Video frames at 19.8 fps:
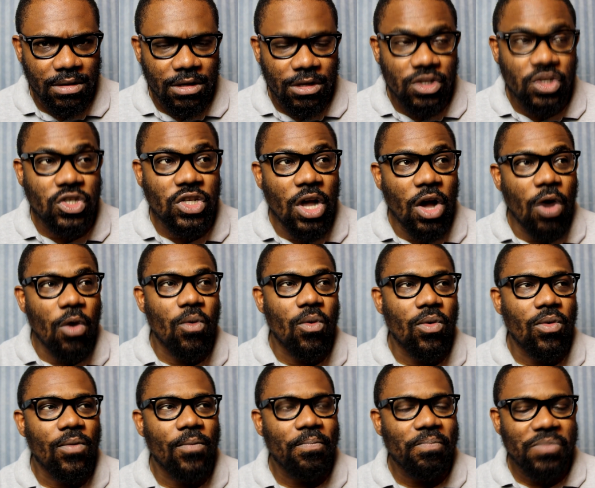
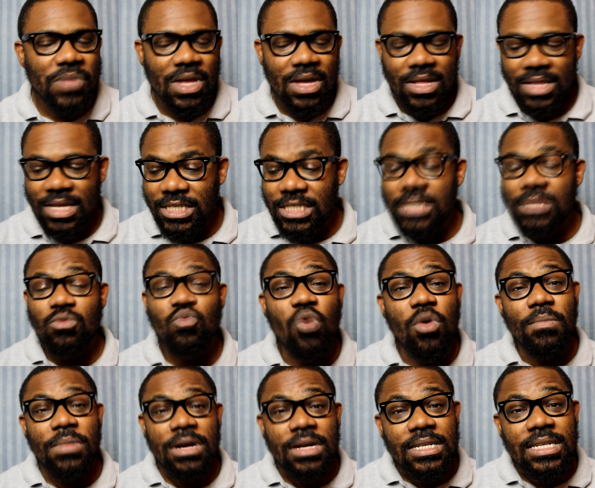So this
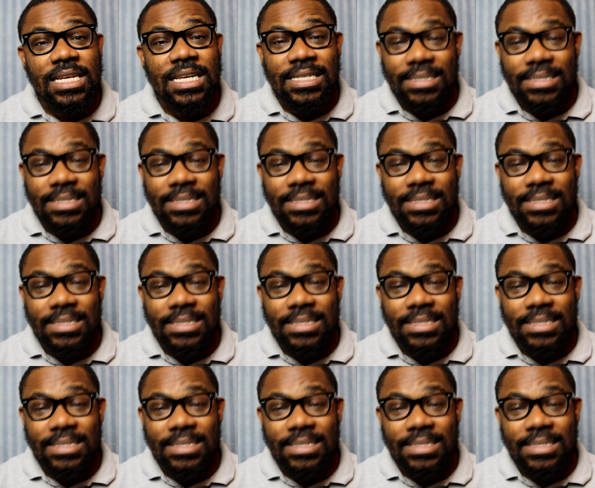woman